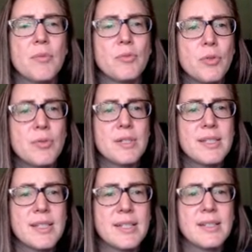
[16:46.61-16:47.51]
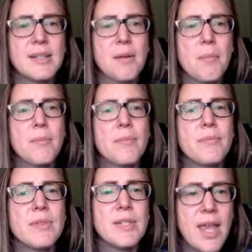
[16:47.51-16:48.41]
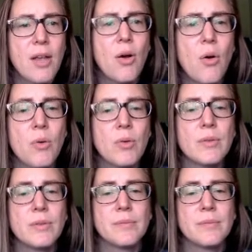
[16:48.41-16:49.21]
root system take hold.